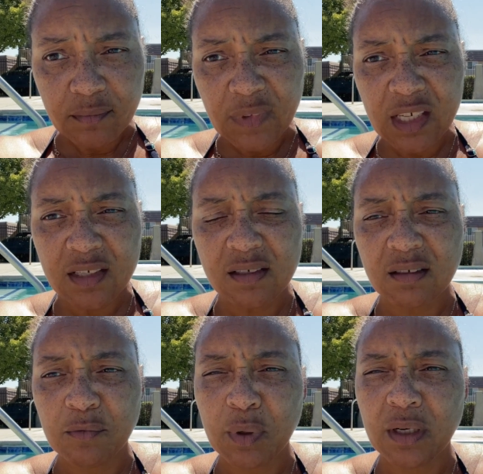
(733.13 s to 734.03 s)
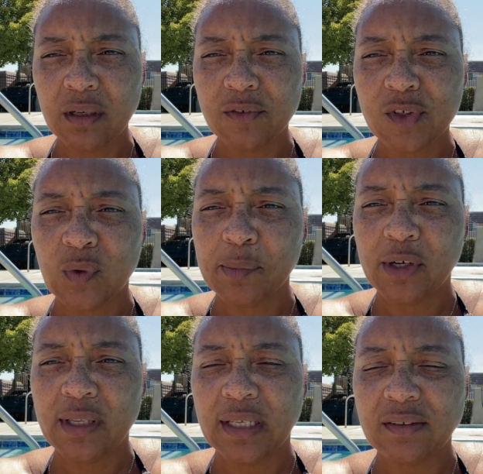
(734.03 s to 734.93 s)
she's a competitive swimmer
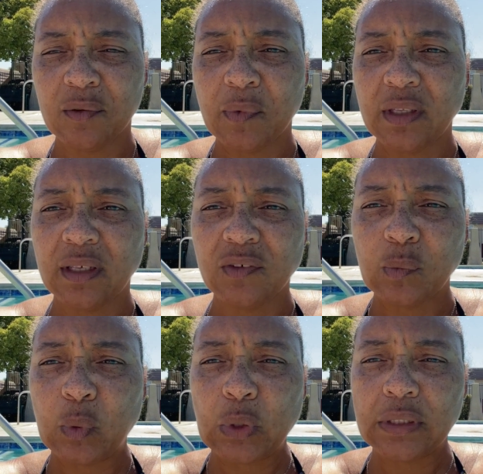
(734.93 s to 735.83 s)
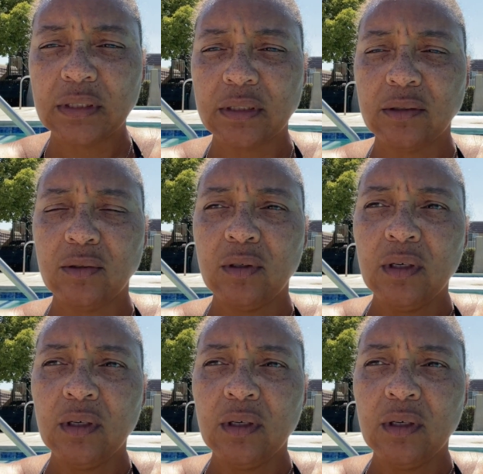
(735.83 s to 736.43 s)
and that's something that's important to